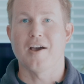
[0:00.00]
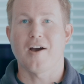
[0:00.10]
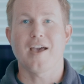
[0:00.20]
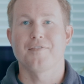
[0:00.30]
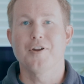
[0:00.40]
Now,
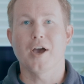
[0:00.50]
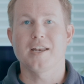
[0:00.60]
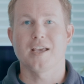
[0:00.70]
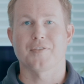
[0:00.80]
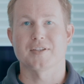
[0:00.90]
I have no
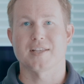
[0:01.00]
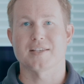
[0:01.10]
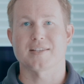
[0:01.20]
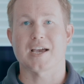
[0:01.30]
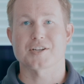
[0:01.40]
idea if this
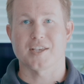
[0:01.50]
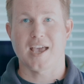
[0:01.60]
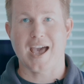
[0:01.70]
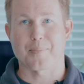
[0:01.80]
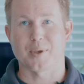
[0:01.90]
test actually
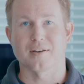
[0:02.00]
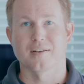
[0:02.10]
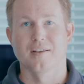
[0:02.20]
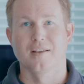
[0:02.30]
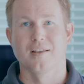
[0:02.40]
happened,
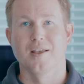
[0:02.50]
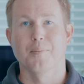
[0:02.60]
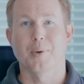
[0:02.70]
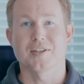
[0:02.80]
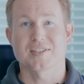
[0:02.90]

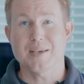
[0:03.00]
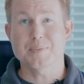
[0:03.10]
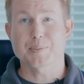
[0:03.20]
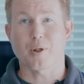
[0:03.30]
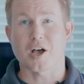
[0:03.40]
but it
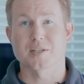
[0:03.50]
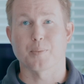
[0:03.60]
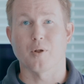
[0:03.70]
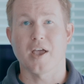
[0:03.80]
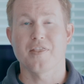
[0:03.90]
seems
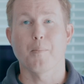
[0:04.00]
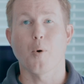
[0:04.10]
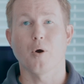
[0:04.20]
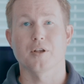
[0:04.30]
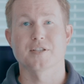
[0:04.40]
plausible and the
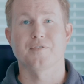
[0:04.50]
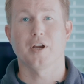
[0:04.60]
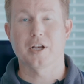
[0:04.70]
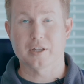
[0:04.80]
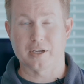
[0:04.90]
moral is
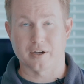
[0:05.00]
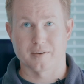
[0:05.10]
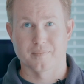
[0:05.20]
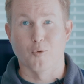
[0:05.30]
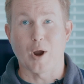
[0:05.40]
very
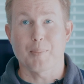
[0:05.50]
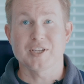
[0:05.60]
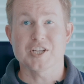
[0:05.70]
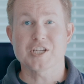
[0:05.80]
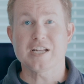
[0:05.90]
clear.
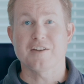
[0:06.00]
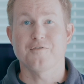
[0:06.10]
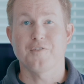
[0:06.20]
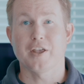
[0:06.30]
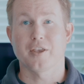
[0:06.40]
Repetition and
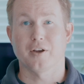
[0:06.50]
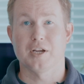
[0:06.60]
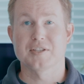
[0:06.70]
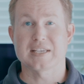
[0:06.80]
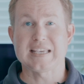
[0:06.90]
failure
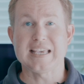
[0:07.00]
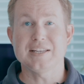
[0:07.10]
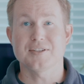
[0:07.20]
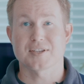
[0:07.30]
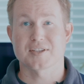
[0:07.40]
is the key
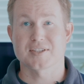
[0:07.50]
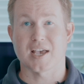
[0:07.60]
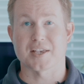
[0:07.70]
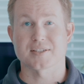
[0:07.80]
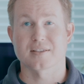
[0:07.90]
to
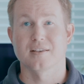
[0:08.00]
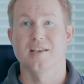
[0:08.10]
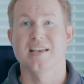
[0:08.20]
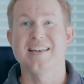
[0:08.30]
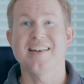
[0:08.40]
success,
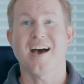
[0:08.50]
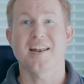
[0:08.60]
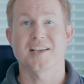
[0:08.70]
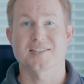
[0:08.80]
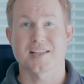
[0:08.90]

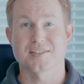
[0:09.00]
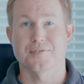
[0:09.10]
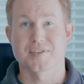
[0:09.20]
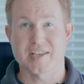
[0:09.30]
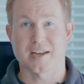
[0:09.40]
not
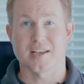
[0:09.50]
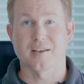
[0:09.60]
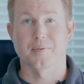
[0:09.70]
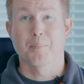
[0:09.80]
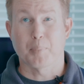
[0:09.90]
extensive study.
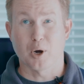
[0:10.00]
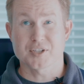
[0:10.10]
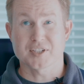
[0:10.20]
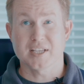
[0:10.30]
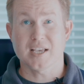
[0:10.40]

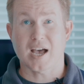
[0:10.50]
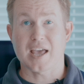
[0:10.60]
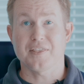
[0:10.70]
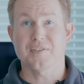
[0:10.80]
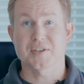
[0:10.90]
Personally,
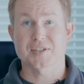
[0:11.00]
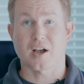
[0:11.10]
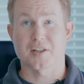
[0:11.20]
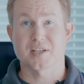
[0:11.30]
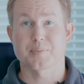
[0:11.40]
I think this
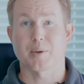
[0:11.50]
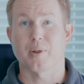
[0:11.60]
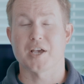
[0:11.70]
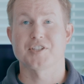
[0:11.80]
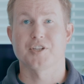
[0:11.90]
concept
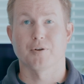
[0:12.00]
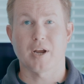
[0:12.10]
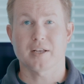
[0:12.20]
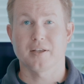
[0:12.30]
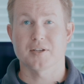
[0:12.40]
applies
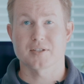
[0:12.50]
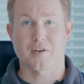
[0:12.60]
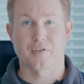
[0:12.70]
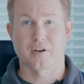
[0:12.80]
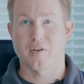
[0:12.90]
directly to
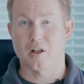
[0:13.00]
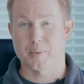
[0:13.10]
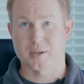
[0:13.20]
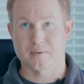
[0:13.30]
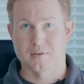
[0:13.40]
software
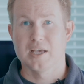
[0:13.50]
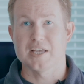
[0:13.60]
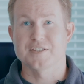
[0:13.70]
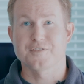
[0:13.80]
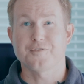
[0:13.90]
development.
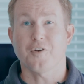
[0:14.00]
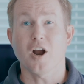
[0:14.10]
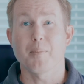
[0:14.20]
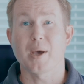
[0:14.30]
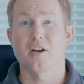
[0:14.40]
It's
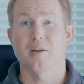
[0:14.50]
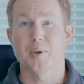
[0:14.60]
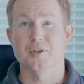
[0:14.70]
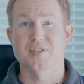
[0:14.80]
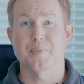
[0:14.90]
far better to
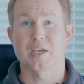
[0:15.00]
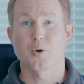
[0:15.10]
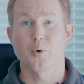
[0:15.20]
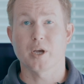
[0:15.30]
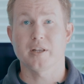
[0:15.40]
build something
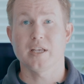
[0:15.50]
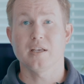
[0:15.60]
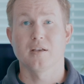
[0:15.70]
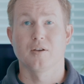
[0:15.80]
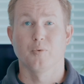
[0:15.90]

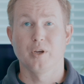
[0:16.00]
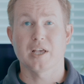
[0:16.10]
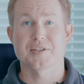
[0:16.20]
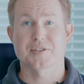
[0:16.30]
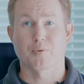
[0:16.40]
quickly,
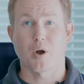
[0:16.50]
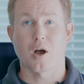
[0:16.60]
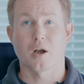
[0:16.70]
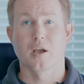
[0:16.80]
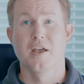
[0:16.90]
realize it's
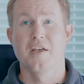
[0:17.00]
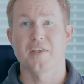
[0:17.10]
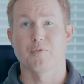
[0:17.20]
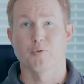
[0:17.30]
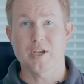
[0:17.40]
wrong,
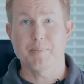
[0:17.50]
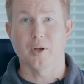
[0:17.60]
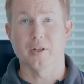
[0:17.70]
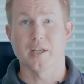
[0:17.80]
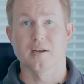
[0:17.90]
then
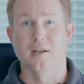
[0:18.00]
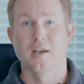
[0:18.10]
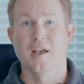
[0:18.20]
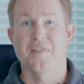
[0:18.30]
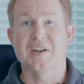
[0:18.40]
rebuild it,
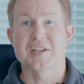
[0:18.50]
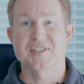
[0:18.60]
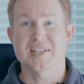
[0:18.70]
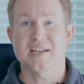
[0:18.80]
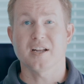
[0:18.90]
than to
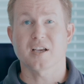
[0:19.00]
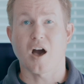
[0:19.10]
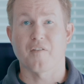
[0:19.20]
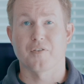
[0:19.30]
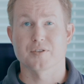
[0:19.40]
sit in a
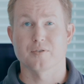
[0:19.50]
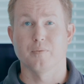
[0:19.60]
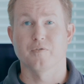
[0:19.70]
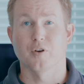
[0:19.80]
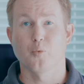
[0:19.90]
conference
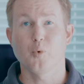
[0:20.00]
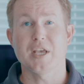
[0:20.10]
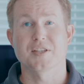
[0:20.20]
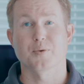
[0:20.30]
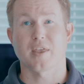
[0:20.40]
room for
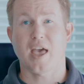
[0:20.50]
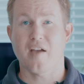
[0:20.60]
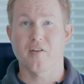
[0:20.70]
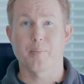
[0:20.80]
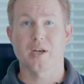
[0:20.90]
weeks with
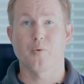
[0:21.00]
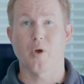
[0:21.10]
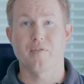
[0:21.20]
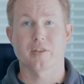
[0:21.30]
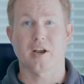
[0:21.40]
everybody
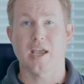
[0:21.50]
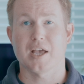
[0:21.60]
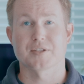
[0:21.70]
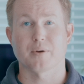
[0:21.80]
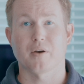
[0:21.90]
waving their
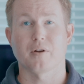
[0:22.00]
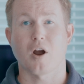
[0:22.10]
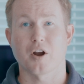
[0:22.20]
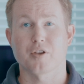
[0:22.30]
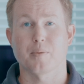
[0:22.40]
hands around
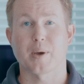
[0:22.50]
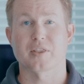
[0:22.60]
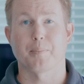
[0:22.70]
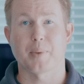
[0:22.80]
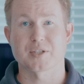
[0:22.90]
arguing about
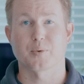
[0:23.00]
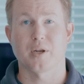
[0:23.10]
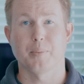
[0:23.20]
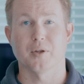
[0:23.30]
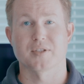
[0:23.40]
the best way
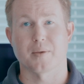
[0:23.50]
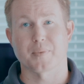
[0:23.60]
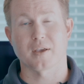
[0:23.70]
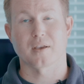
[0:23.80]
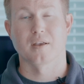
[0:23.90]
to build
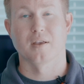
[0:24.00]
something.